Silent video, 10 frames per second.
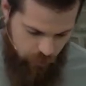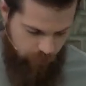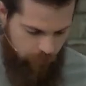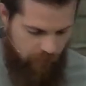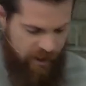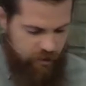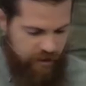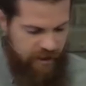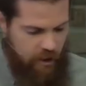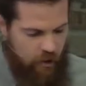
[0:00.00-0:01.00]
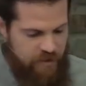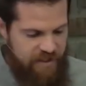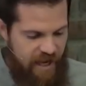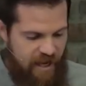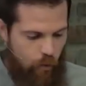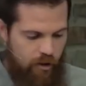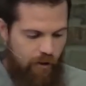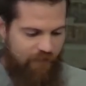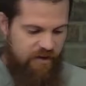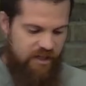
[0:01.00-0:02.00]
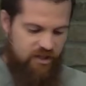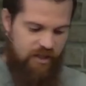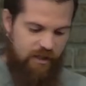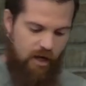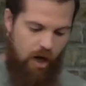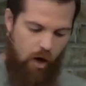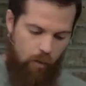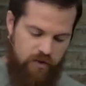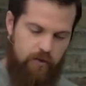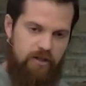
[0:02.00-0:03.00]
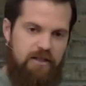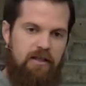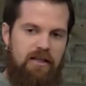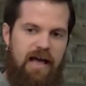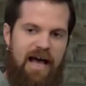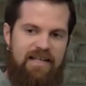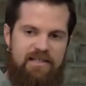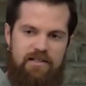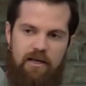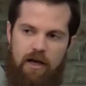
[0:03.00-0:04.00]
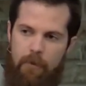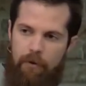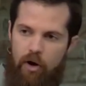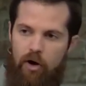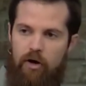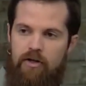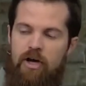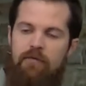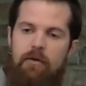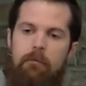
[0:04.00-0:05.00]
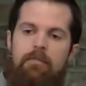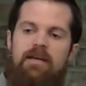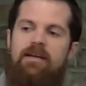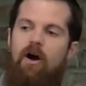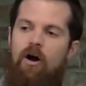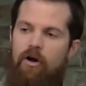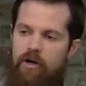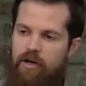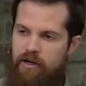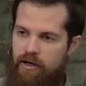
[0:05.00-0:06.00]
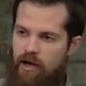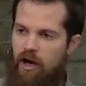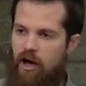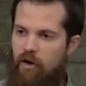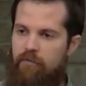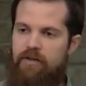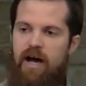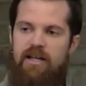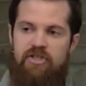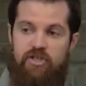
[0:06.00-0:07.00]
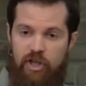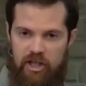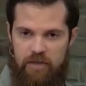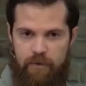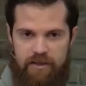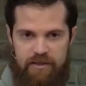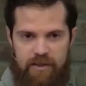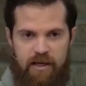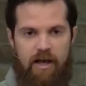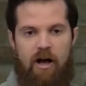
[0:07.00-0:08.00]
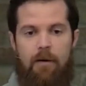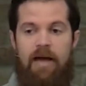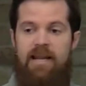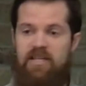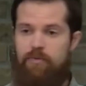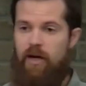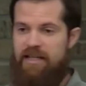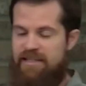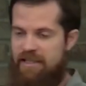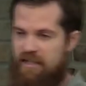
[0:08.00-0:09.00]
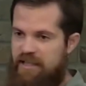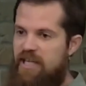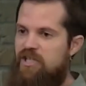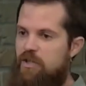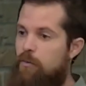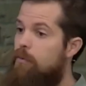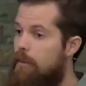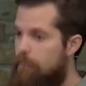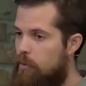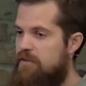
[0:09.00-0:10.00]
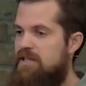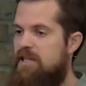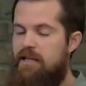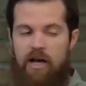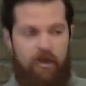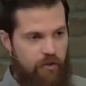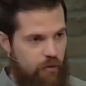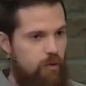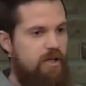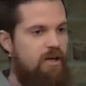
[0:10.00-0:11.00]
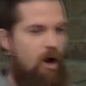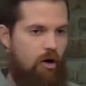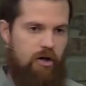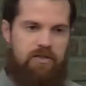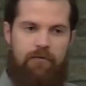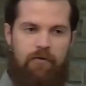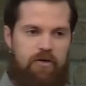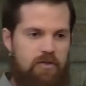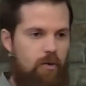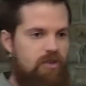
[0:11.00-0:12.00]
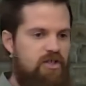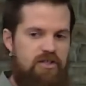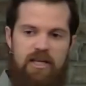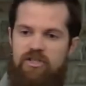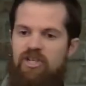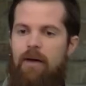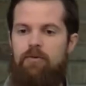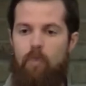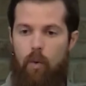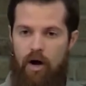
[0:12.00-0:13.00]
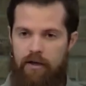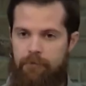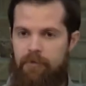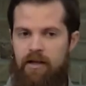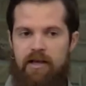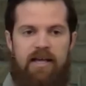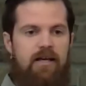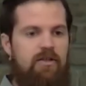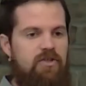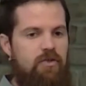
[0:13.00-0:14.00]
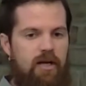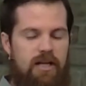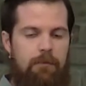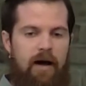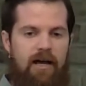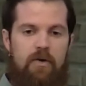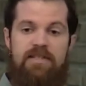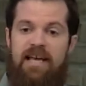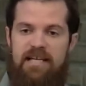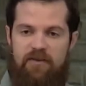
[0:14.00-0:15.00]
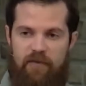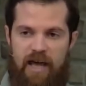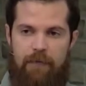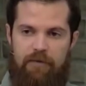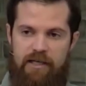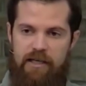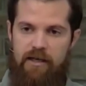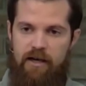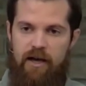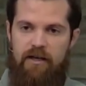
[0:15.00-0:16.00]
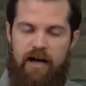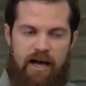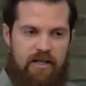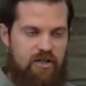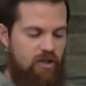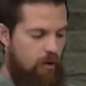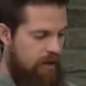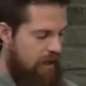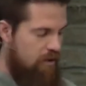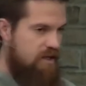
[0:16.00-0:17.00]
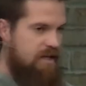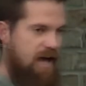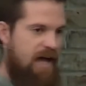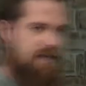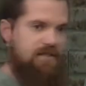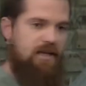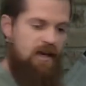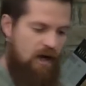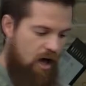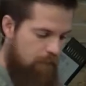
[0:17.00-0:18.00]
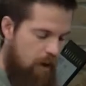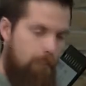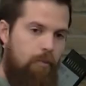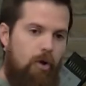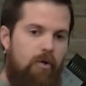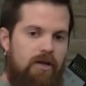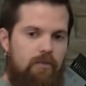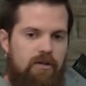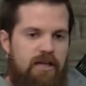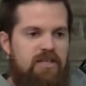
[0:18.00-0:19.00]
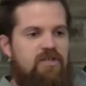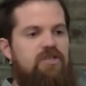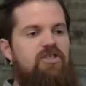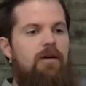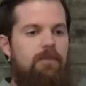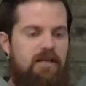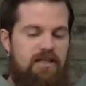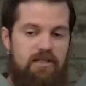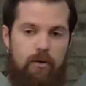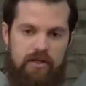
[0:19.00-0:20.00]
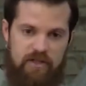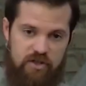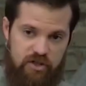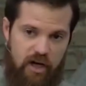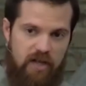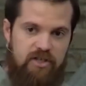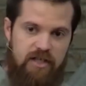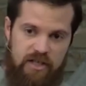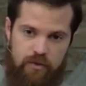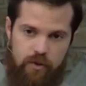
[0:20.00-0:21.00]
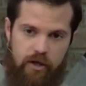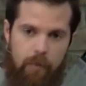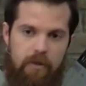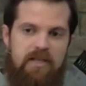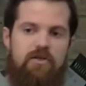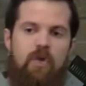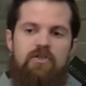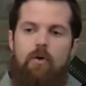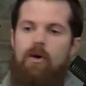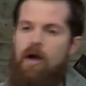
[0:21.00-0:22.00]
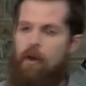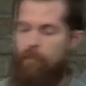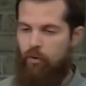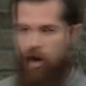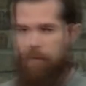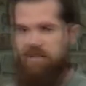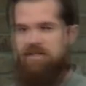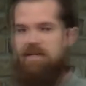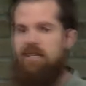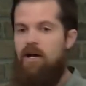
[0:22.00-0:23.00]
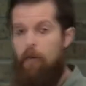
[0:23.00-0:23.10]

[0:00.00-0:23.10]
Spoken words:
a quick reminder, in Hosea, we are finishing what's really the last part of the big arc of God's judgment and His reconciliation. Remember, we've seen 3 arcs. The first one just in chapter 1, illustrated by Hosea's family. God is showing how He has a broken relationship and He's going to judge Israel, but He's also promising